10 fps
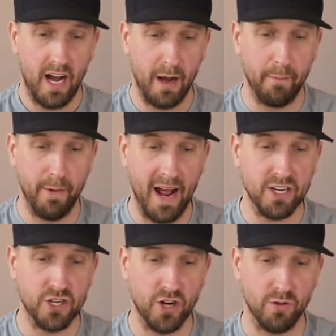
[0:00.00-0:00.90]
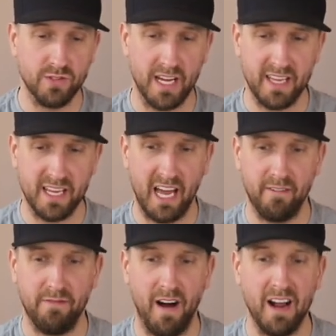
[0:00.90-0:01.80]
Brandon Jones, I think,
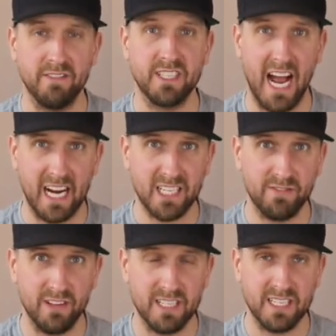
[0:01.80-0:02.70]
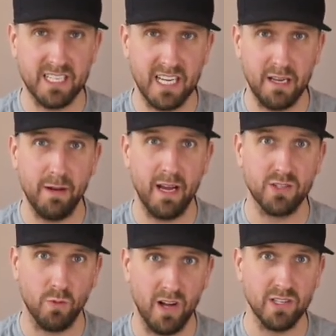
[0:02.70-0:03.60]
had 5 sacks for this team,
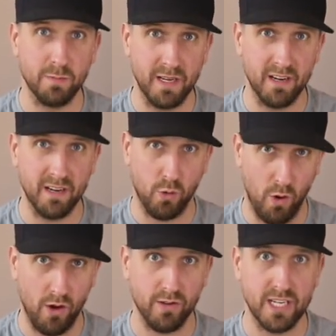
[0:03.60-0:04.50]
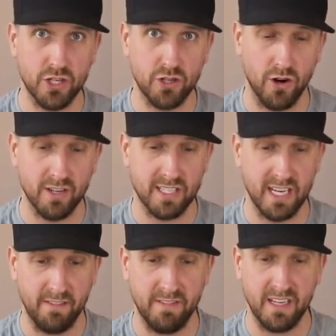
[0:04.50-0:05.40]
as well as being a quality strong
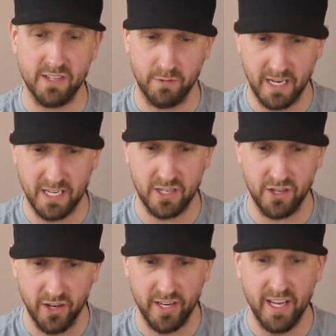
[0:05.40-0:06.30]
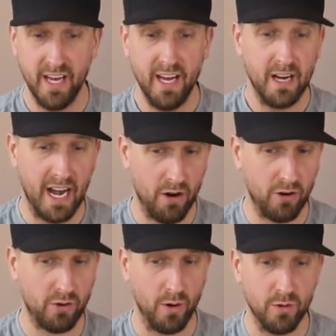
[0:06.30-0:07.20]
safety, so he's good.
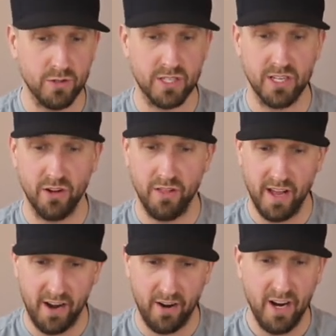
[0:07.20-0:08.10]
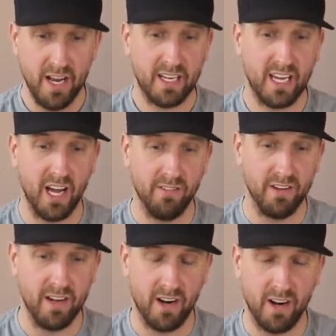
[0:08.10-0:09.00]
Eric Rowe still there.
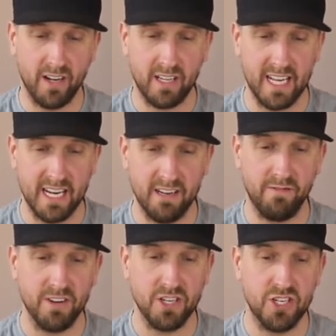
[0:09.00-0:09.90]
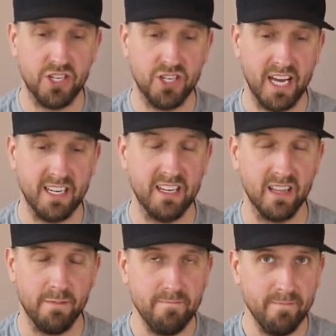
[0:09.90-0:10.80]
Clayton
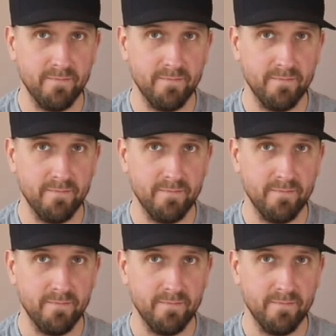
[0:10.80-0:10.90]
Fajedulum,